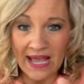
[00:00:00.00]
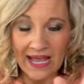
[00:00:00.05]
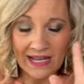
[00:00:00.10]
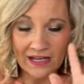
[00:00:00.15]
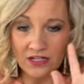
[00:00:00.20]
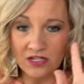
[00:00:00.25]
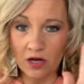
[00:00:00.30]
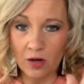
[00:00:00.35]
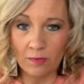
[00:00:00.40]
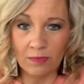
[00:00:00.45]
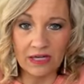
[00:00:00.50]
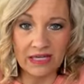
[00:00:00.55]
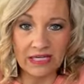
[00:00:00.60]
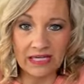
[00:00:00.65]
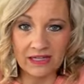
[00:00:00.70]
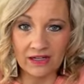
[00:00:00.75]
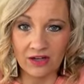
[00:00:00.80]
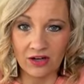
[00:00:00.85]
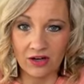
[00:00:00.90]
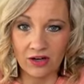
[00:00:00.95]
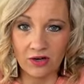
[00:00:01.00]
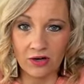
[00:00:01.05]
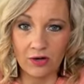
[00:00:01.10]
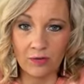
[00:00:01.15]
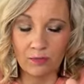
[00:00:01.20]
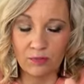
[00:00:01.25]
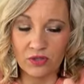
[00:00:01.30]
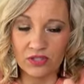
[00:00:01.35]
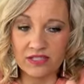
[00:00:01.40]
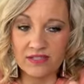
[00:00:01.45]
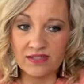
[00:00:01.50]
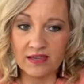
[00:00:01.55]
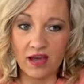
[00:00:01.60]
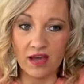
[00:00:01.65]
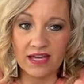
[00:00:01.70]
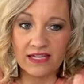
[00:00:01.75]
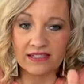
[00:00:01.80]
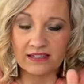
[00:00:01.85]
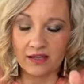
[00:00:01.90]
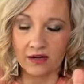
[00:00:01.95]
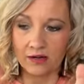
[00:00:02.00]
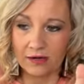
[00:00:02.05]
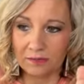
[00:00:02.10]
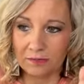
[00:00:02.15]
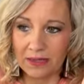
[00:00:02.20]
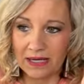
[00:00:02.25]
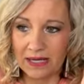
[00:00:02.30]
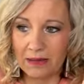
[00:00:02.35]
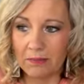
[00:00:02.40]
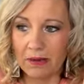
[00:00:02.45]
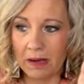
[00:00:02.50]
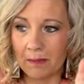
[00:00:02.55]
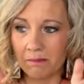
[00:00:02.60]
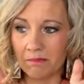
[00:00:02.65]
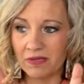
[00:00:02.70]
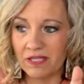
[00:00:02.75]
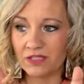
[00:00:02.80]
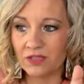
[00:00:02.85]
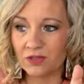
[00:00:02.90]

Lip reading: And don't be getting all precise on me about